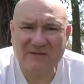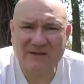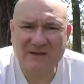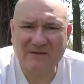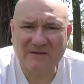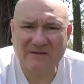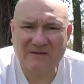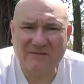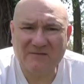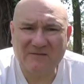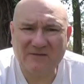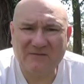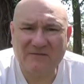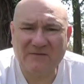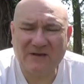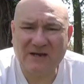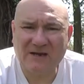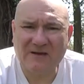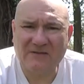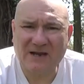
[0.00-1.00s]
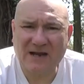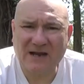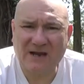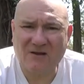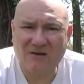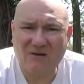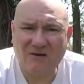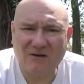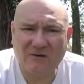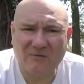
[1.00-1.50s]
the video that I
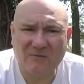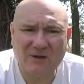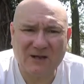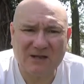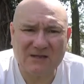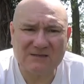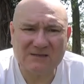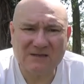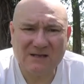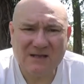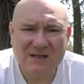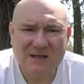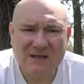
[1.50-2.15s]
called it was.